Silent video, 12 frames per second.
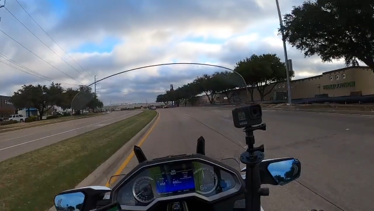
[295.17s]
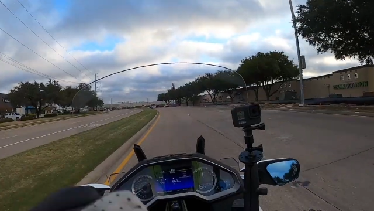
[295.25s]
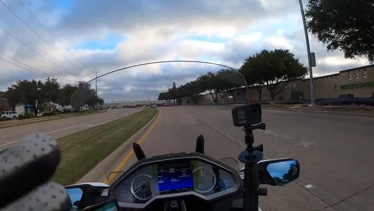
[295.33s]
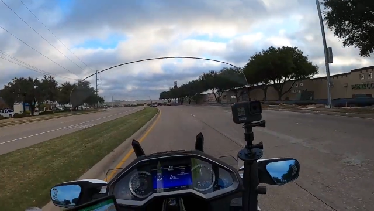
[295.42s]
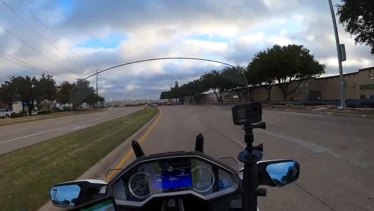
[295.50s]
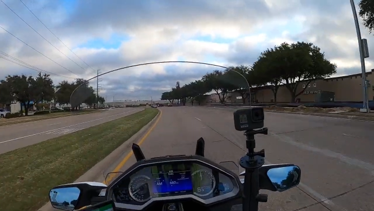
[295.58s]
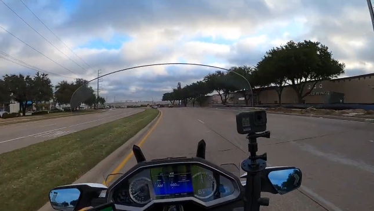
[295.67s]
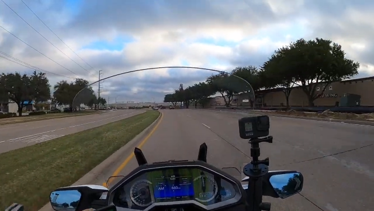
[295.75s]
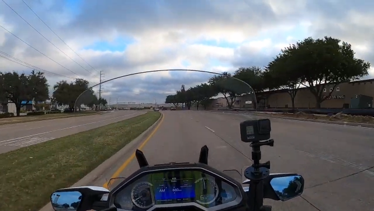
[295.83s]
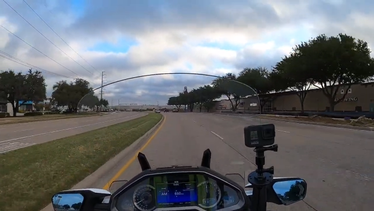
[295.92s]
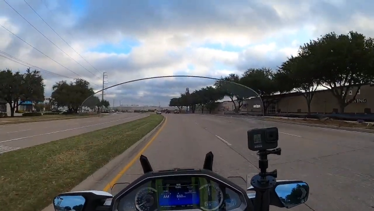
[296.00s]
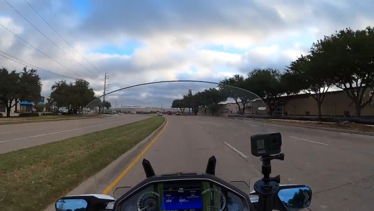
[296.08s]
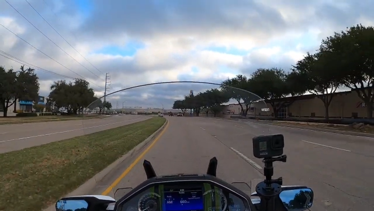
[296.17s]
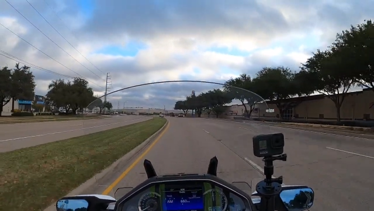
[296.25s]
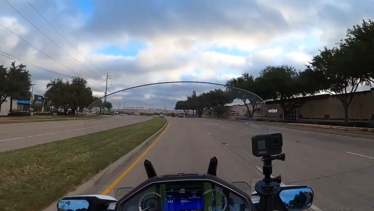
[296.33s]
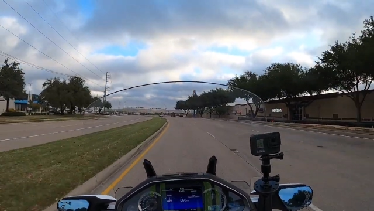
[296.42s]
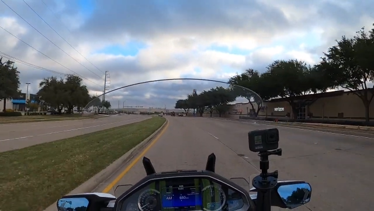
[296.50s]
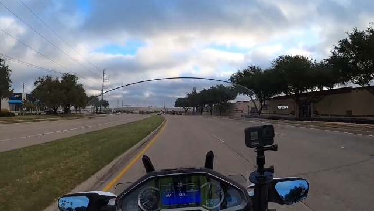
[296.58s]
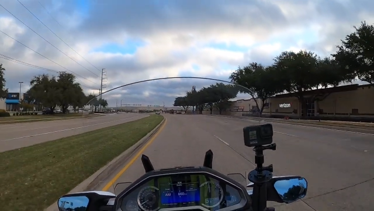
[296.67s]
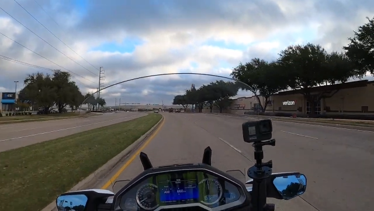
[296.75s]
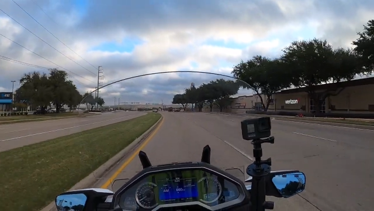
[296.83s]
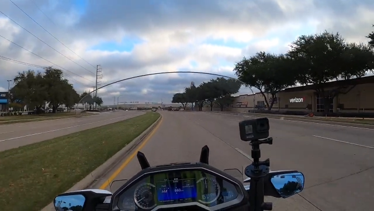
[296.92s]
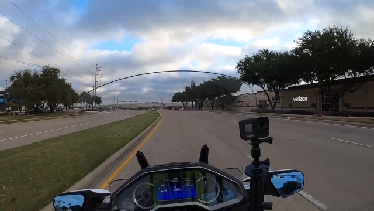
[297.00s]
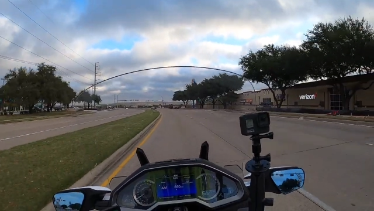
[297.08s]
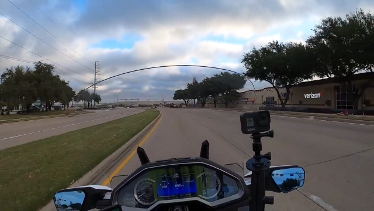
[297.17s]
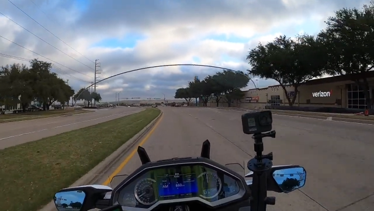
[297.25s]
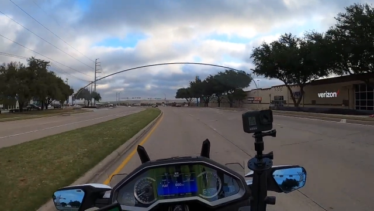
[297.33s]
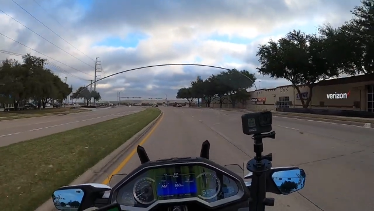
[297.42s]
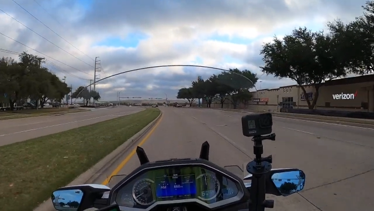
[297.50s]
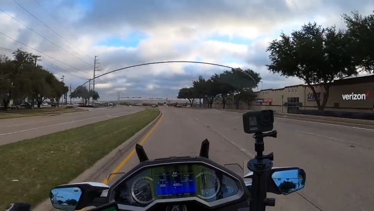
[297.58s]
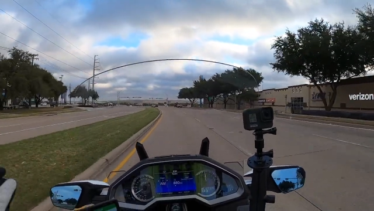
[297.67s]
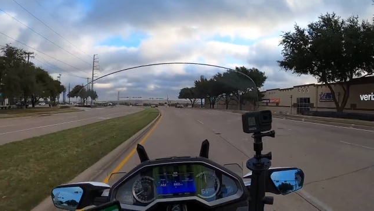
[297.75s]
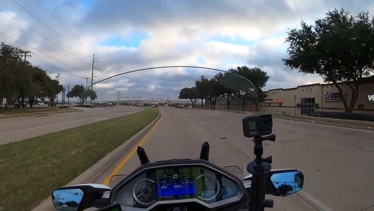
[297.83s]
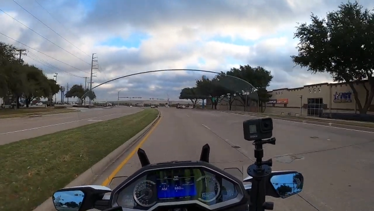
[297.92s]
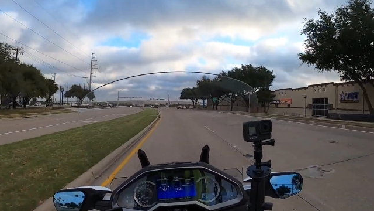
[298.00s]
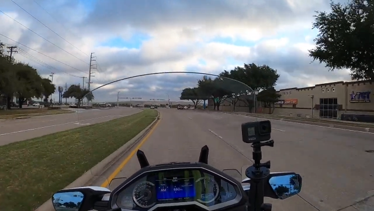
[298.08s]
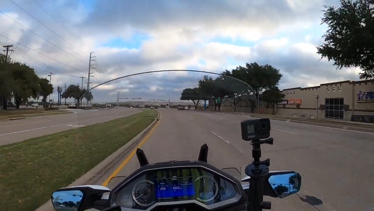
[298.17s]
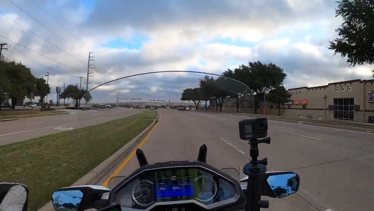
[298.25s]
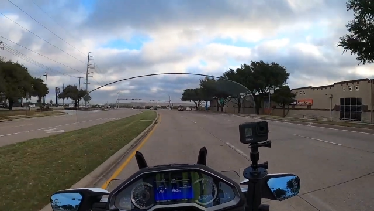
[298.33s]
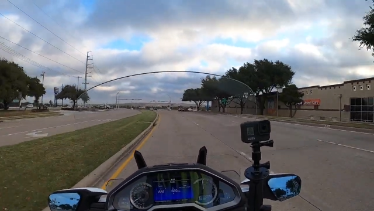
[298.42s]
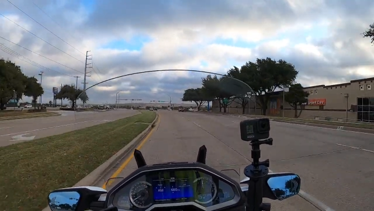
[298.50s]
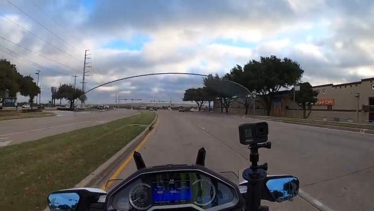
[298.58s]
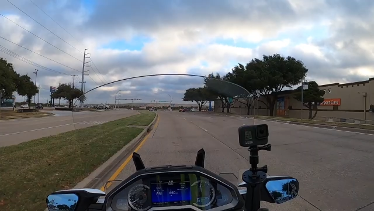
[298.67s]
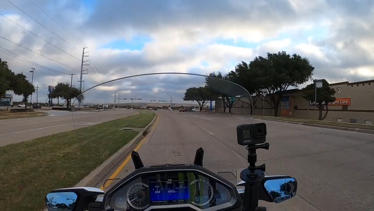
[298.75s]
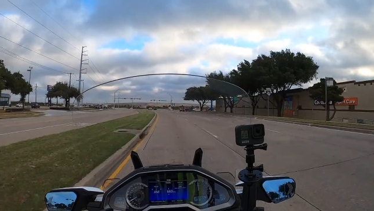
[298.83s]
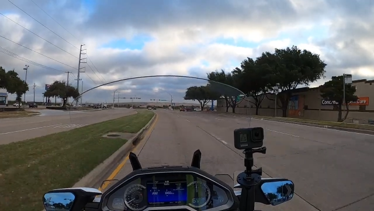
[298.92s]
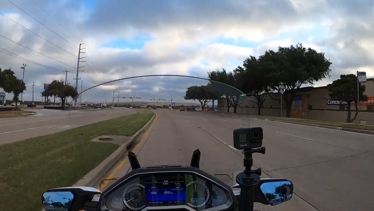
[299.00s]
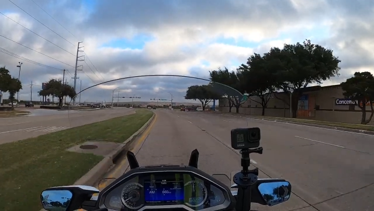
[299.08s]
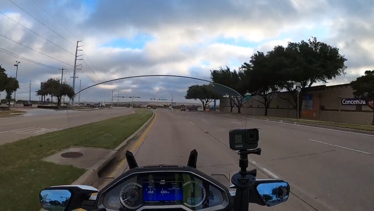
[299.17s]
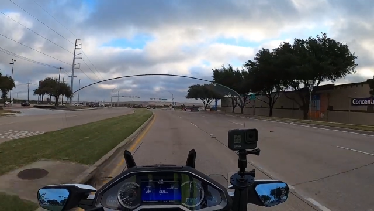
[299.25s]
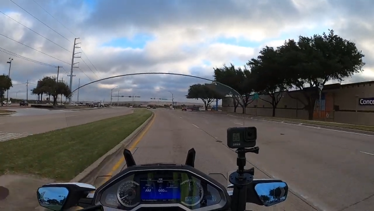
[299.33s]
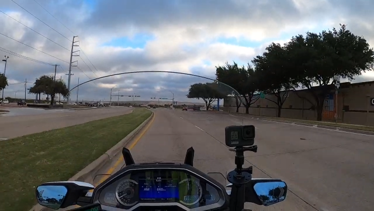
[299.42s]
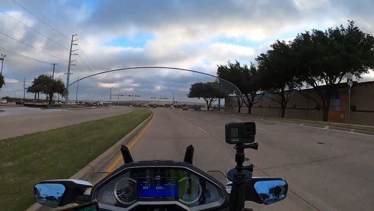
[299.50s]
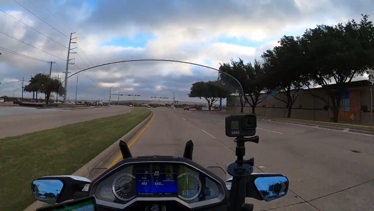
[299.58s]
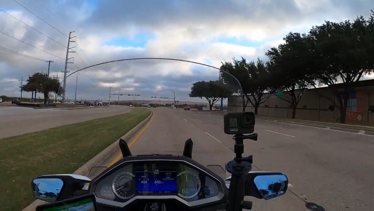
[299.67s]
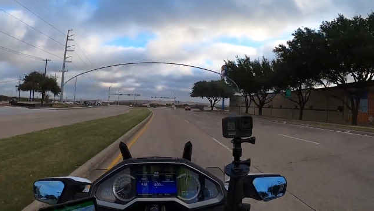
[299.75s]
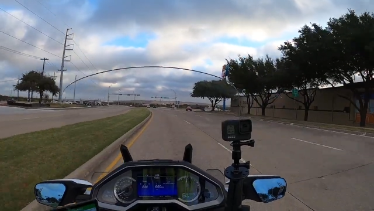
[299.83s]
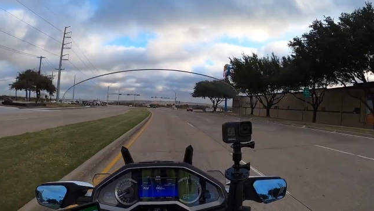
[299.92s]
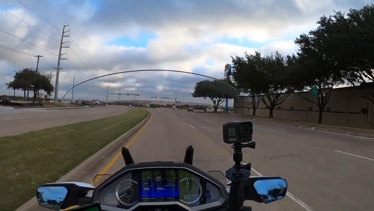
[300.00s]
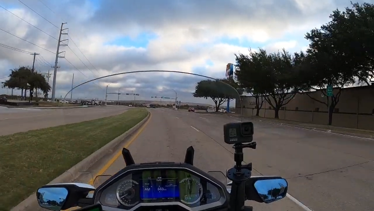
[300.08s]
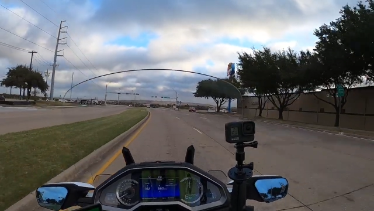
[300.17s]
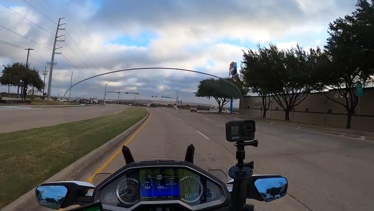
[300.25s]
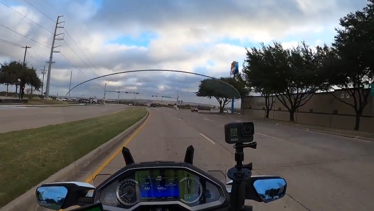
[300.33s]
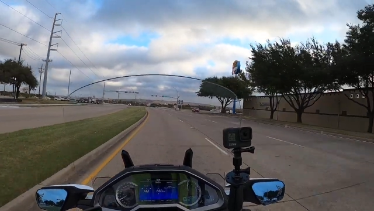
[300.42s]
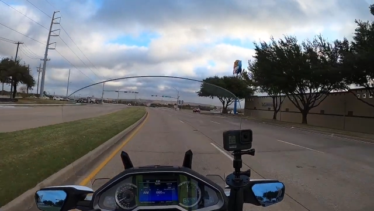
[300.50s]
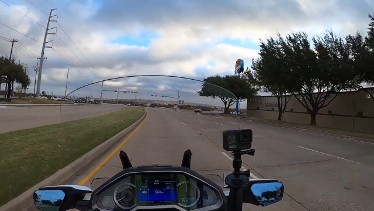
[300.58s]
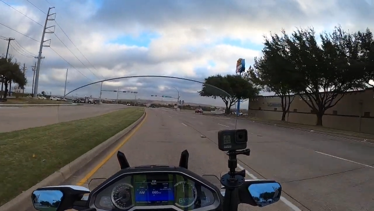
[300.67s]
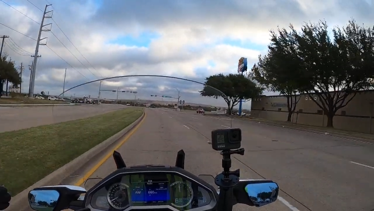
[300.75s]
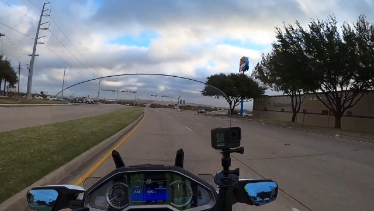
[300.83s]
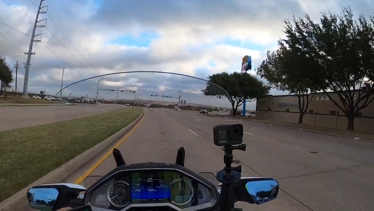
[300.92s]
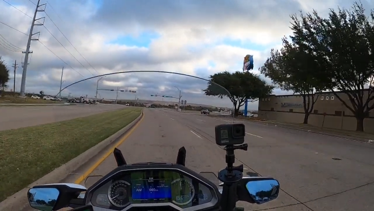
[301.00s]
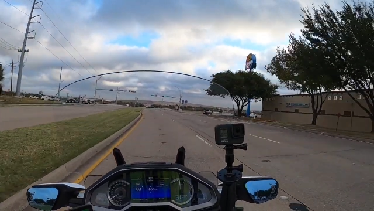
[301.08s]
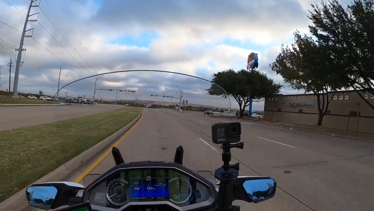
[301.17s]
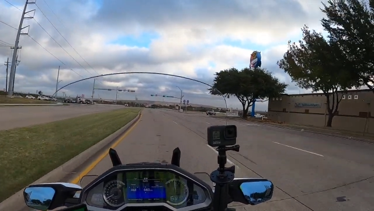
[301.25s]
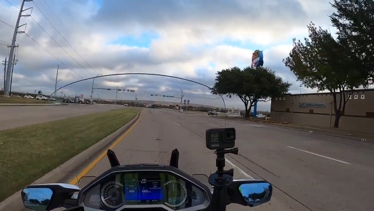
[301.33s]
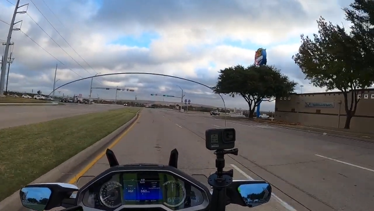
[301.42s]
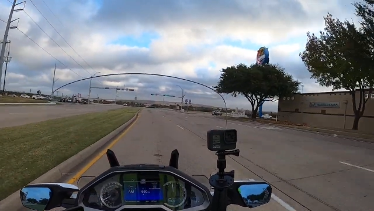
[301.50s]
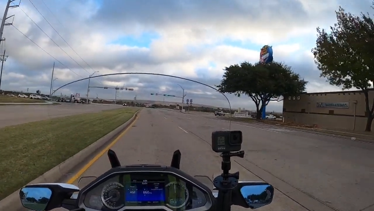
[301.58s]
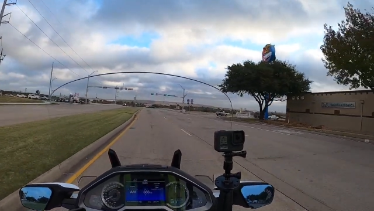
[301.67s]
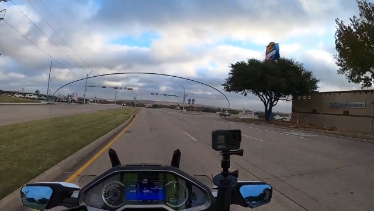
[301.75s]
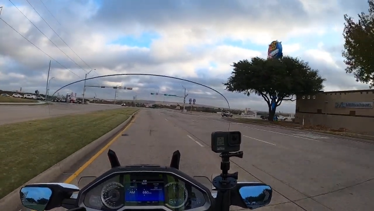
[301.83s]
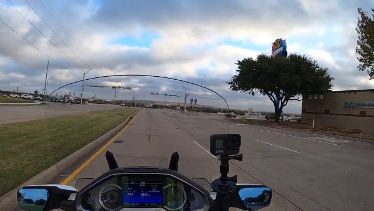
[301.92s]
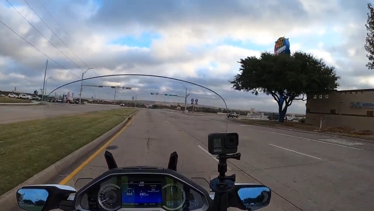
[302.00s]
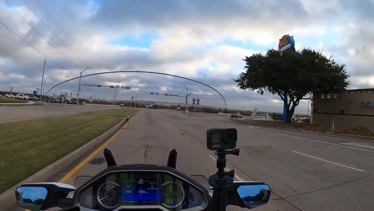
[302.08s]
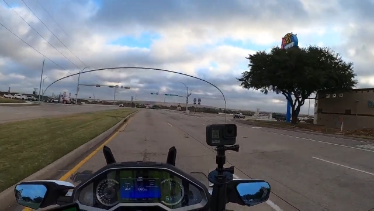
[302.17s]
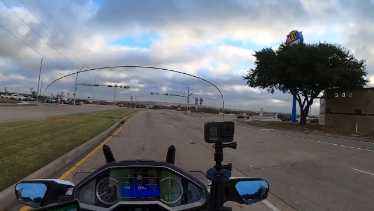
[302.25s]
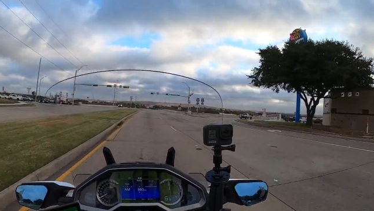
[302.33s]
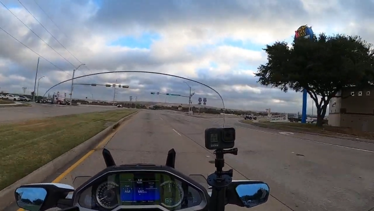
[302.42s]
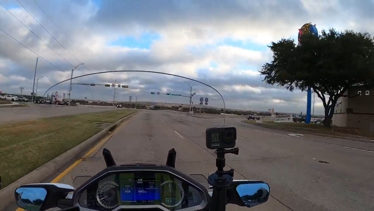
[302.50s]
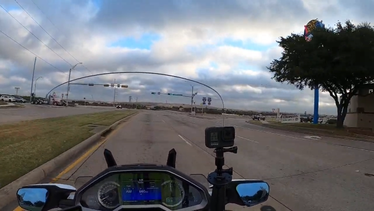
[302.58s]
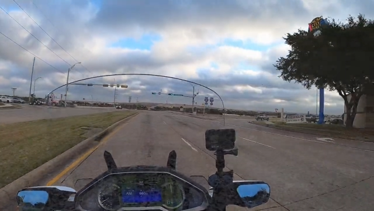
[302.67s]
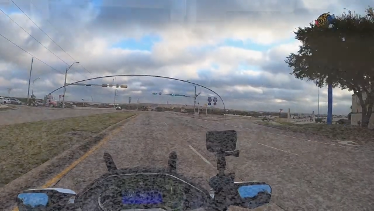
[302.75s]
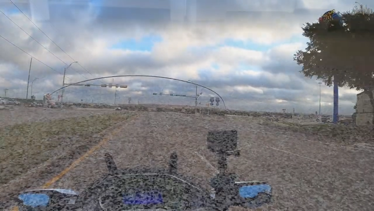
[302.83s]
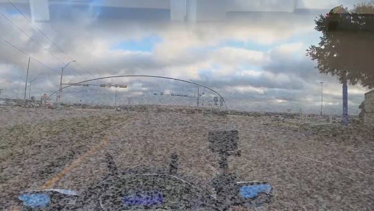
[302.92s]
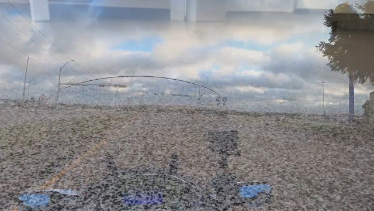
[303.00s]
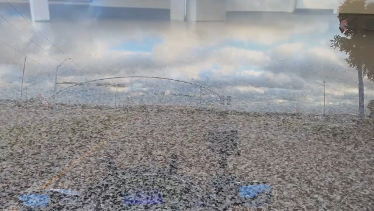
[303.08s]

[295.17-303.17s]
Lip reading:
Nobody's mouth can be seen.